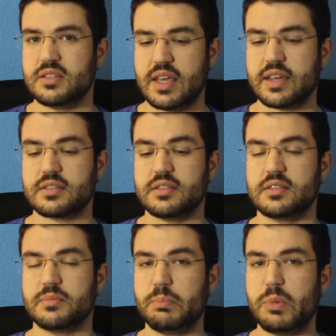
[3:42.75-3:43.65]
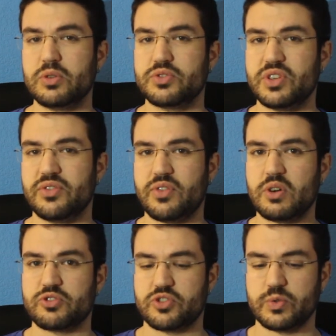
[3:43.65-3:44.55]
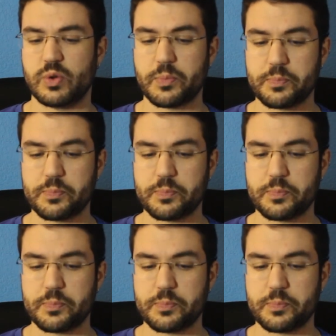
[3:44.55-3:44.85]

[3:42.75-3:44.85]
text is multifunctional.